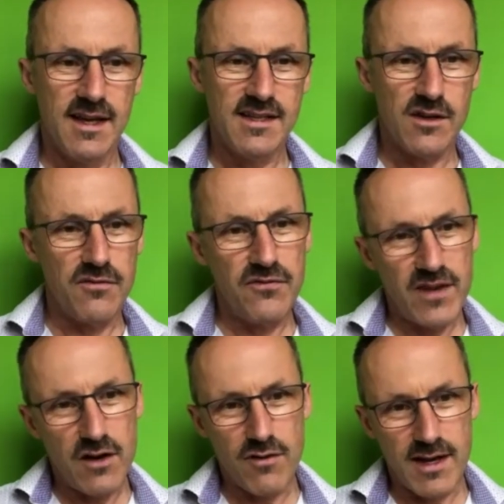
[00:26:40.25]
So
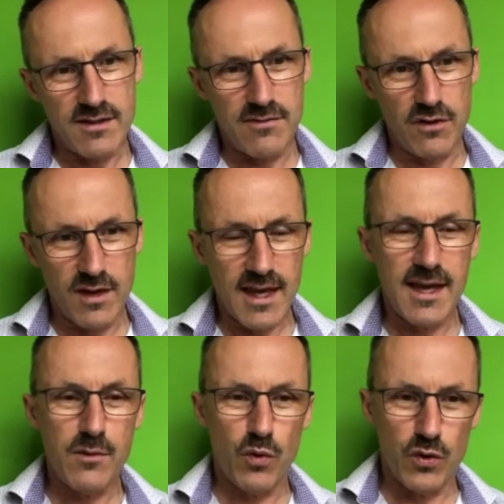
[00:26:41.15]
figure out, if you
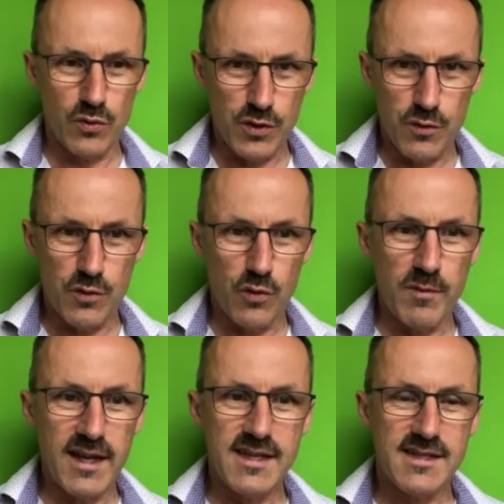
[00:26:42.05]
can, what your new
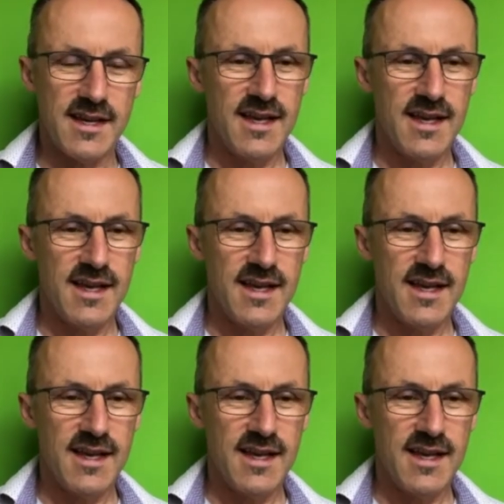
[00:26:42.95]
normal is.